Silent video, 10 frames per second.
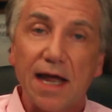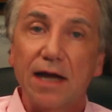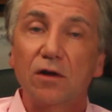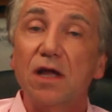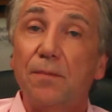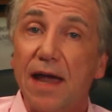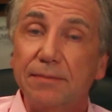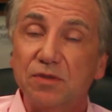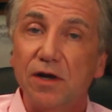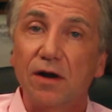Not only a
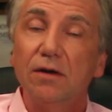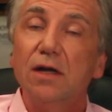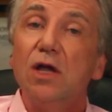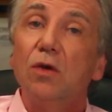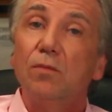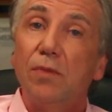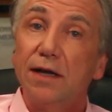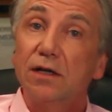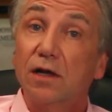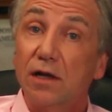pap smear,
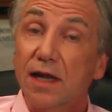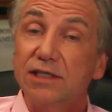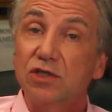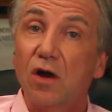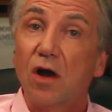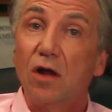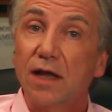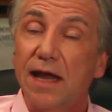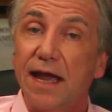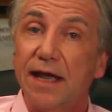but
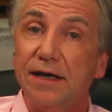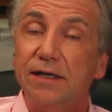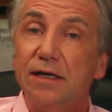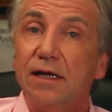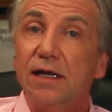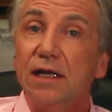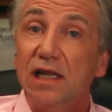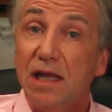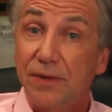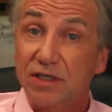cholesterol and
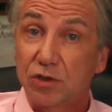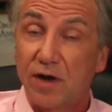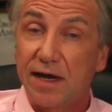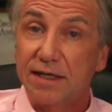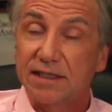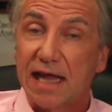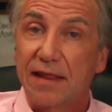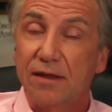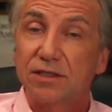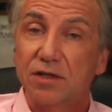lipid screening.
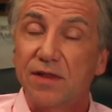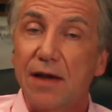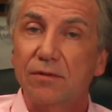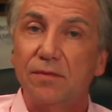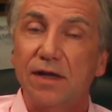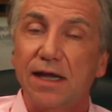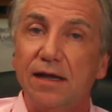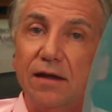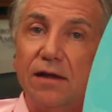So, so that would be